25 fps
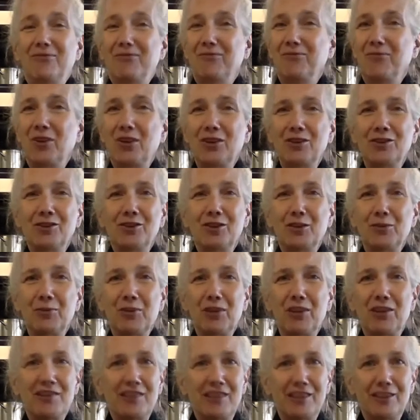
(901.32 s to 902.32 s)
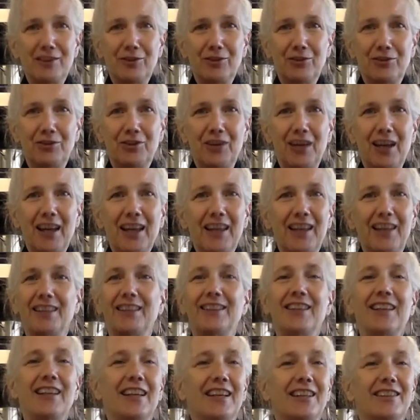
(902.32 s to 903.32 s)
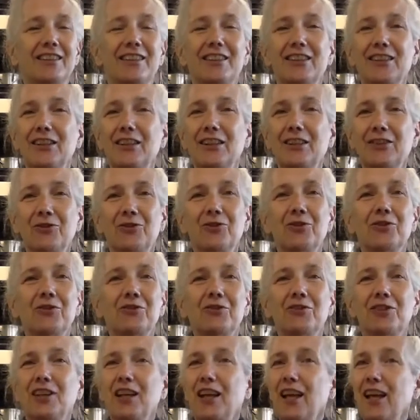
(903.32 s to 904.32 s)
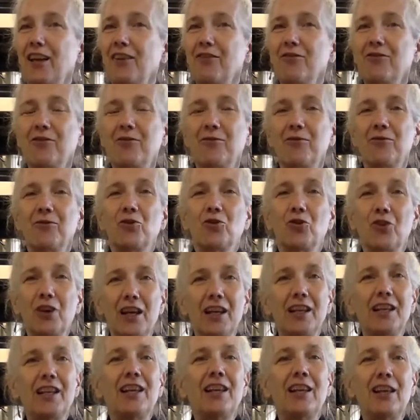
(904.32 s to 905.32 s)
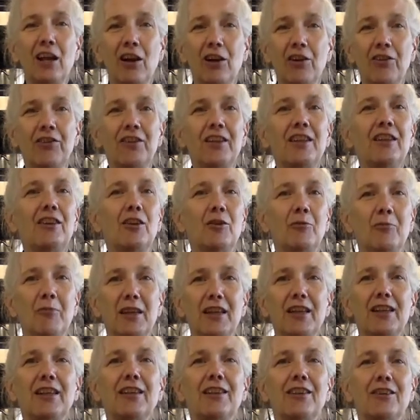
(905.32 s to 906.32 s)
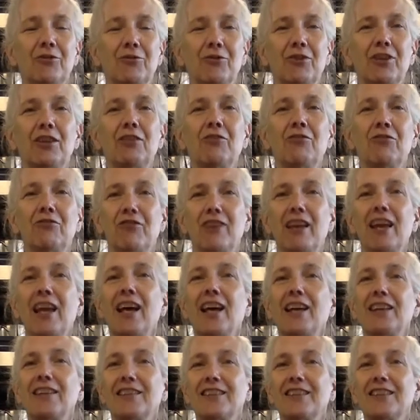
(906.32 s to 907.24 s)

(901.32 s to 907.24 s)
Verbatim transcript: Brussels sprouts in your diet in order to have great, healthy omega-3 fat,